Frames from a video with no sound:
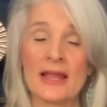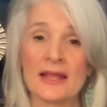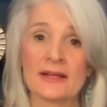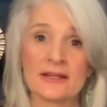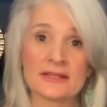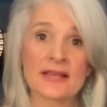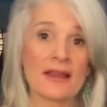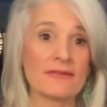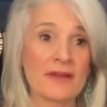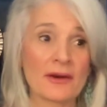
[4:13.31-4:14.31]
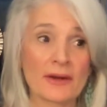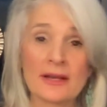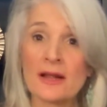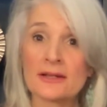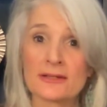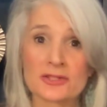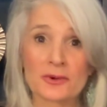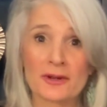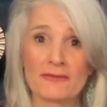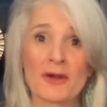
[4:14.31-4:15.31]
It is a very
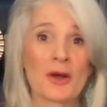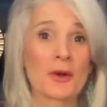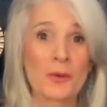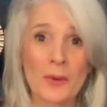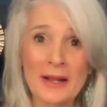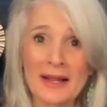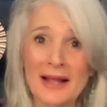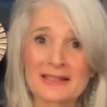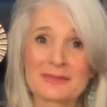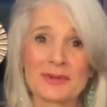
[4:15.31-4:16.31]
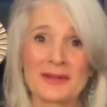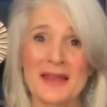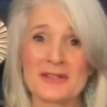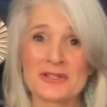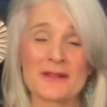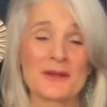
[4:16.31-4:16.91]
sort of quick explanation.